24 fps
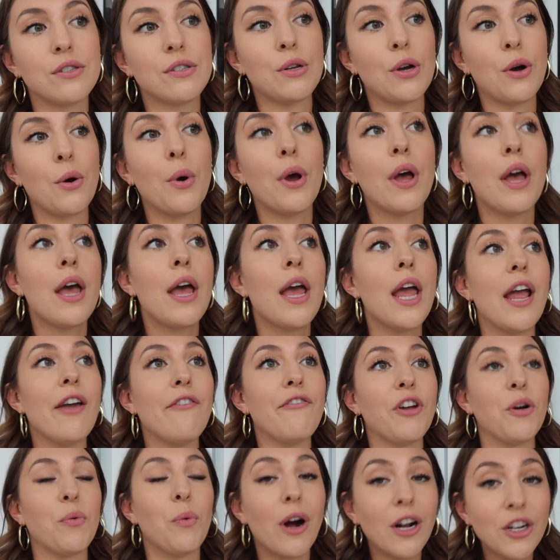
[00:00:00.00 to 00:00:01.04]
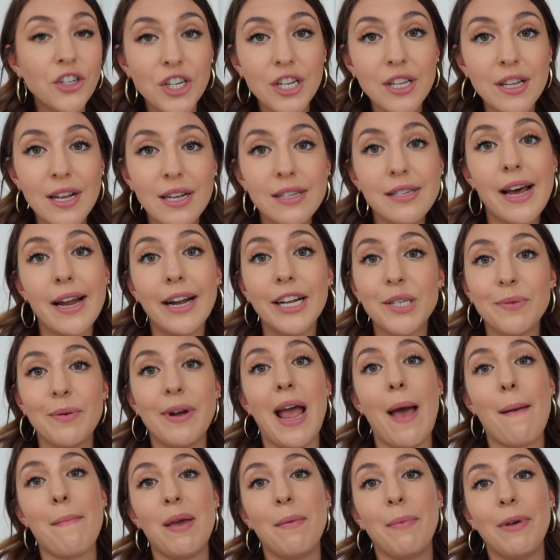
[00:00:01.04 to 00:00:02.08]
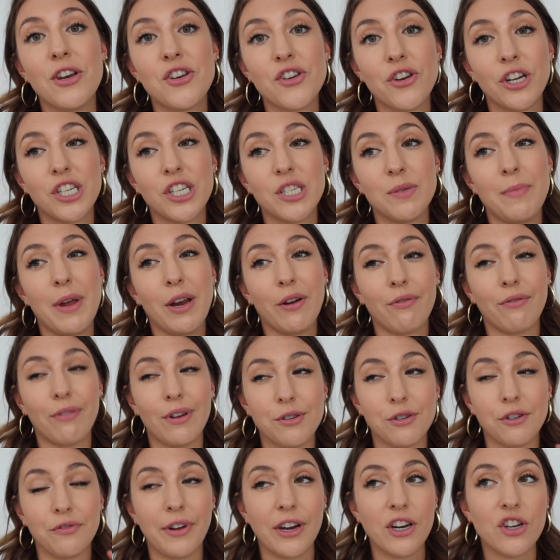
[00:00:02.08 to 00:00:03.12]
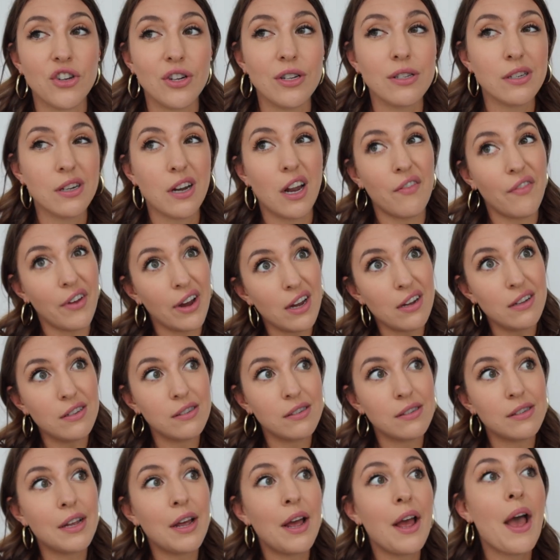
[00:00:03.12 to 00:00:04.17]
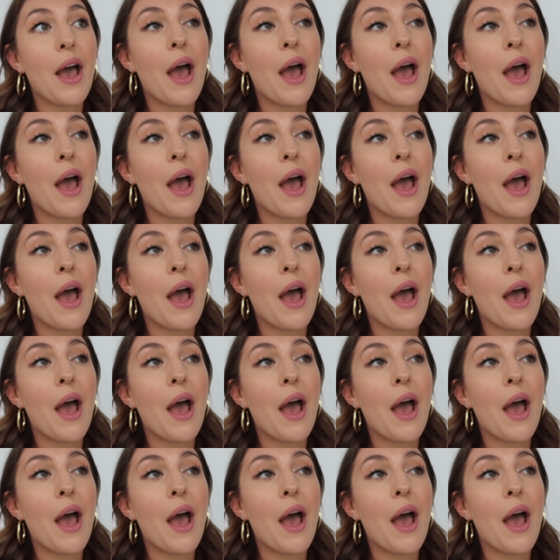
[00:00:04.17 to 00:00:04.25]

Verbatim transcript: So if you're watching this, head to Miami, be sure to make reservations in advance.